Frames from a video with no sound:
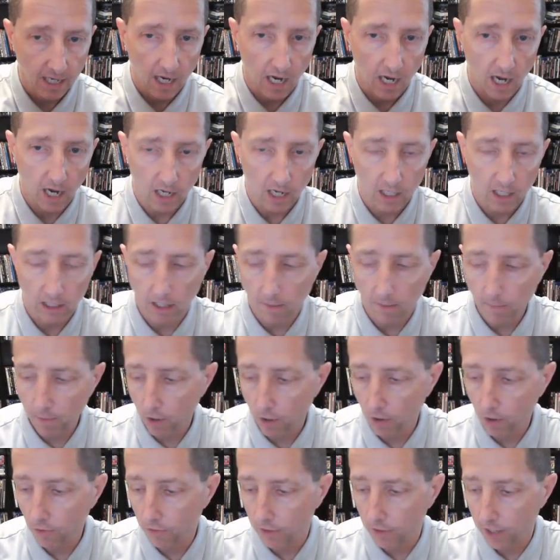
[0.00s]

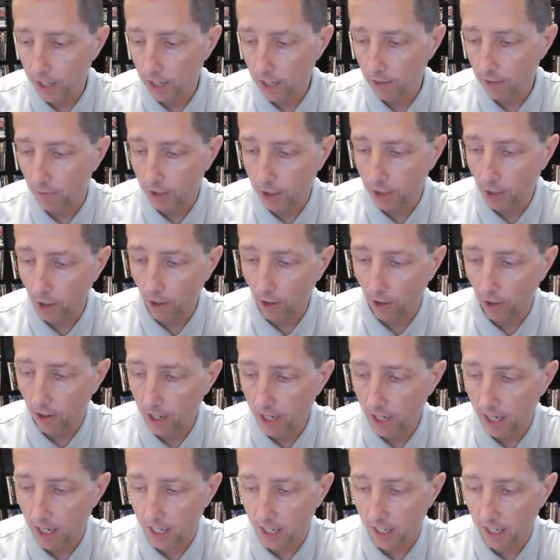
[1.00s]
Columbo: The Return
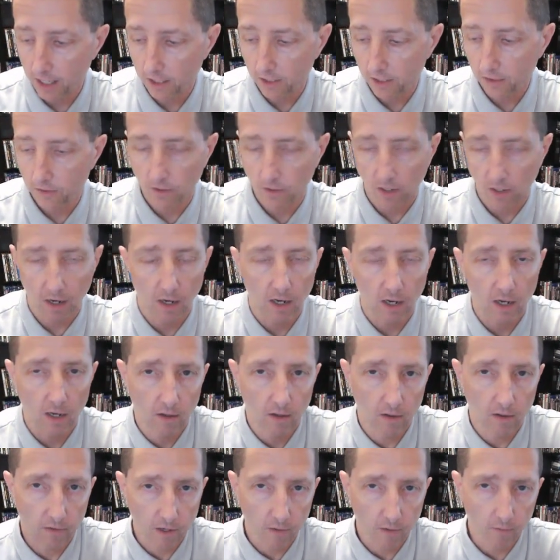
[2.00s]
is
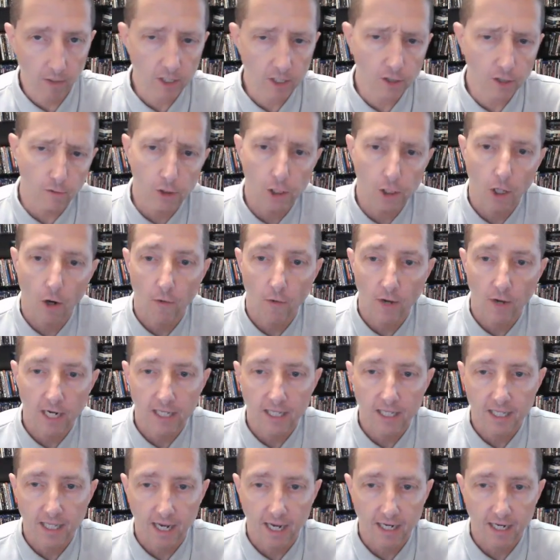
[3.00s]
the original show ended
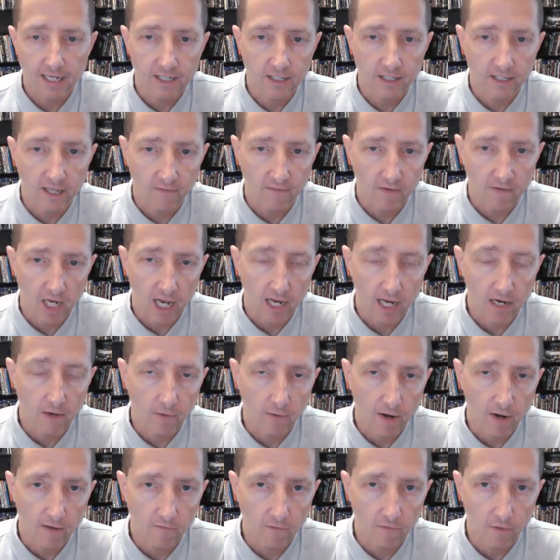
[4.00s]
in 1978. It
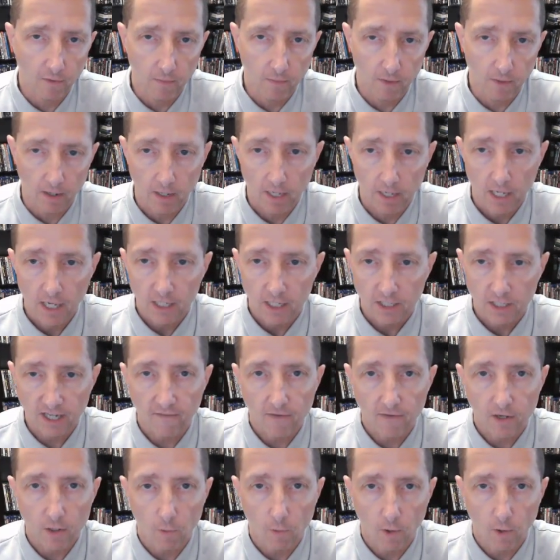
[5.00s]
ran from
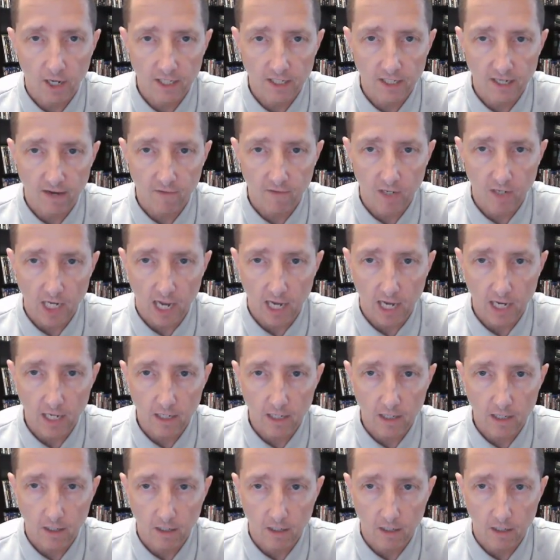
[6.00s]
71 to 78,
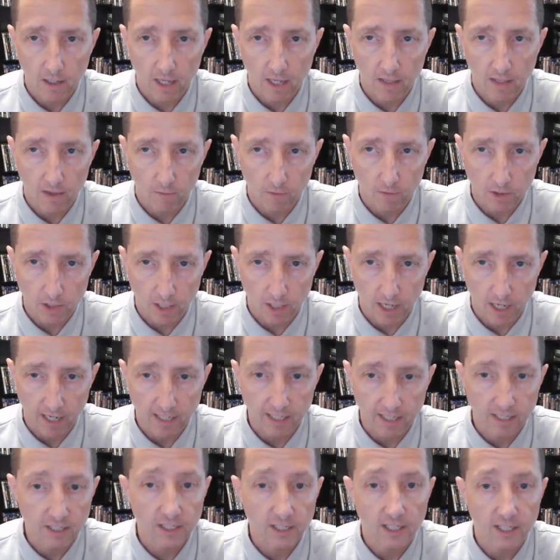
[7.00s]
and there was a
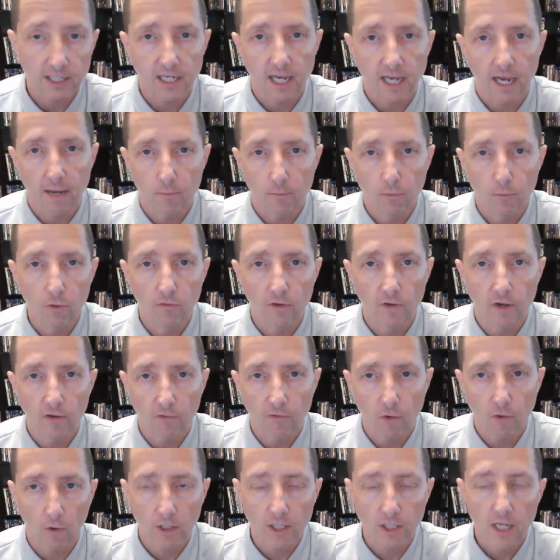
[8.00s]
1968 movie, of
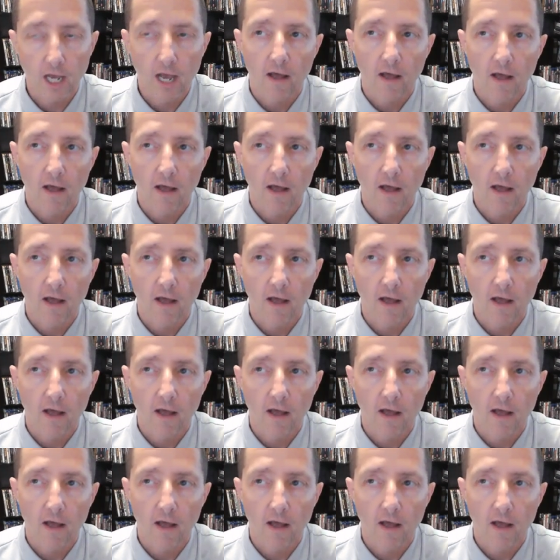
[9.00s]
course.